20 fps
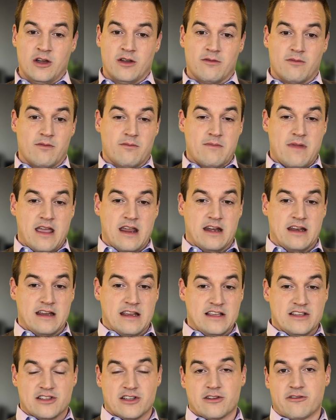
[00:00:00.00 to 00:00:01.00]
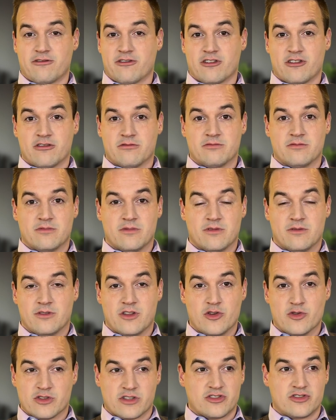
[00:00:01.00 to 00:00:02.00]
made it easier for
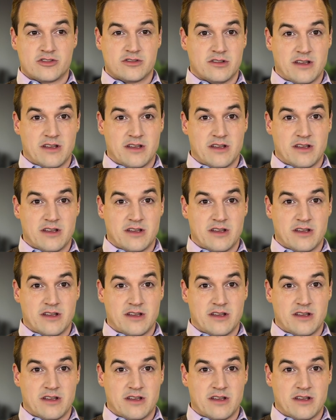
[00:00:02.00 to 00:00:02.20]
users